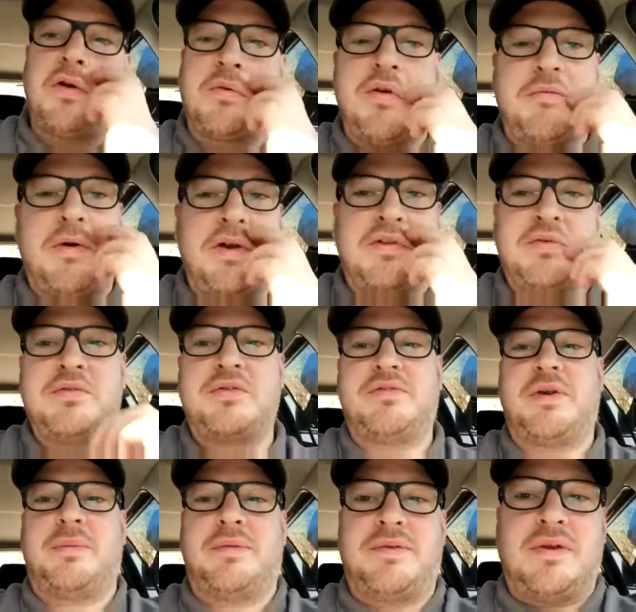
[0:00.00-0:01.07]
everybody to another
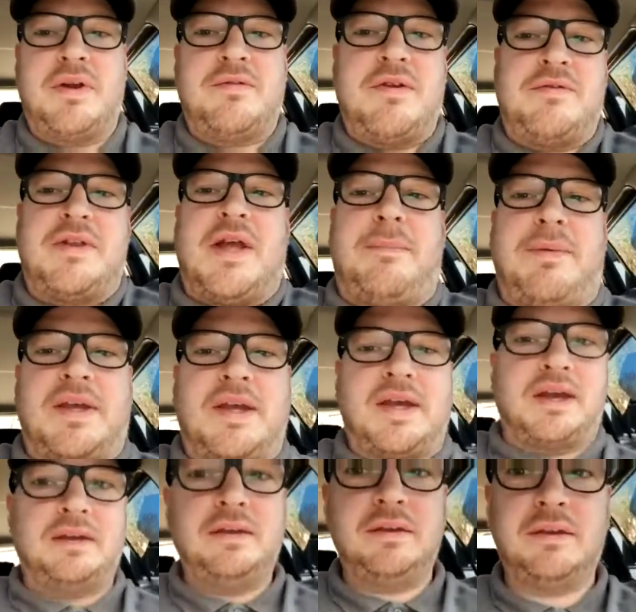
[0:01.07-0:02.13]
episode of Everyday
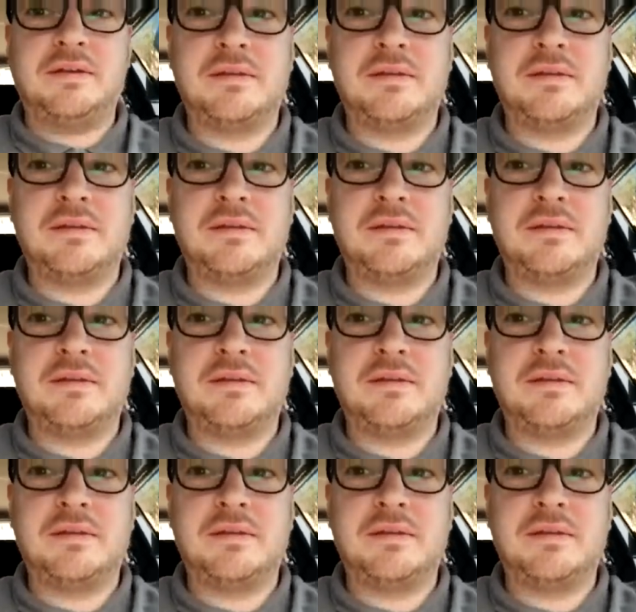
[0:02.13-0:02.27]
Mechanic.